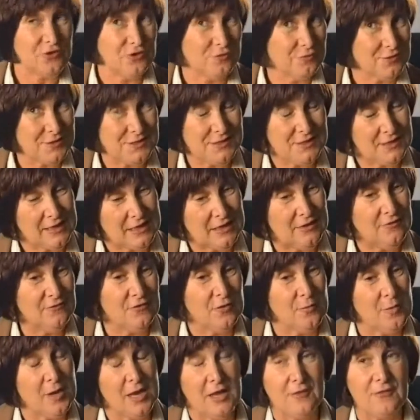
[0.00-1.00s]
to receive
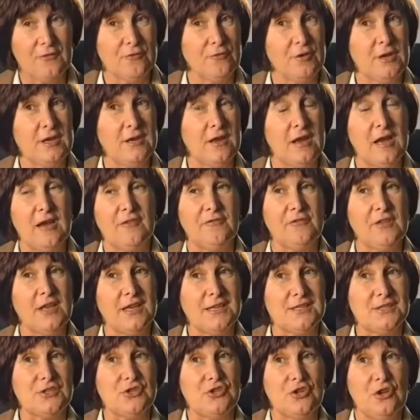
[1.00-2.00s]
about
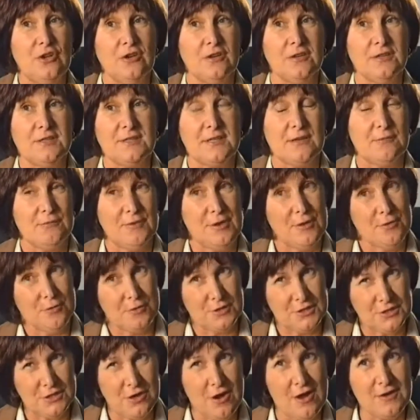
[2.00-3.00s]
$3,500 that we were
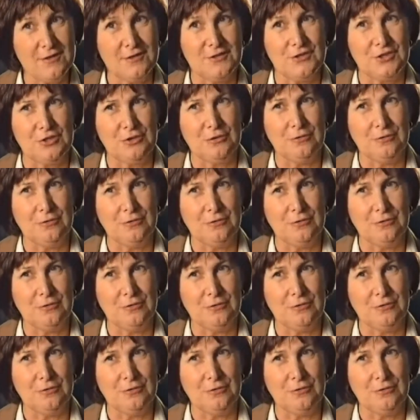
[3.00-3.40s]
entitled